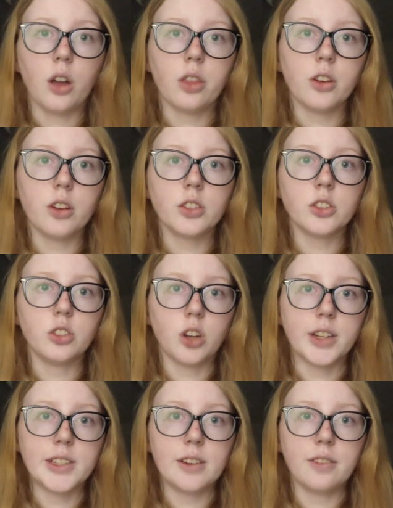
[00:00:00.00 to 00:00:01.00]
Authors
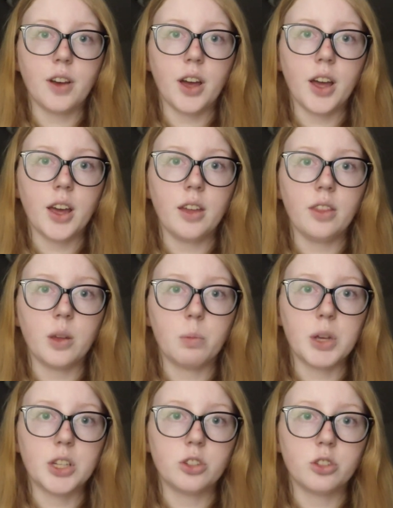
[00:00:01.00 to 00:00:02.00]
justify the
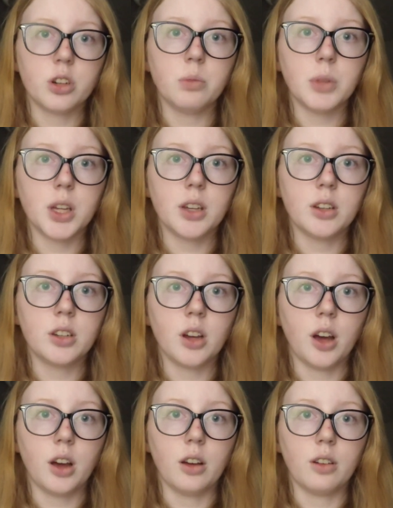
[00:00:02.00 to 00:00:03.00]
mistreatment
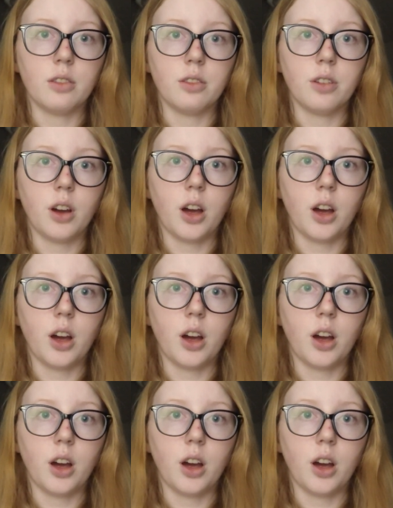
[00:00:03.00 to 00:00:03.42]
of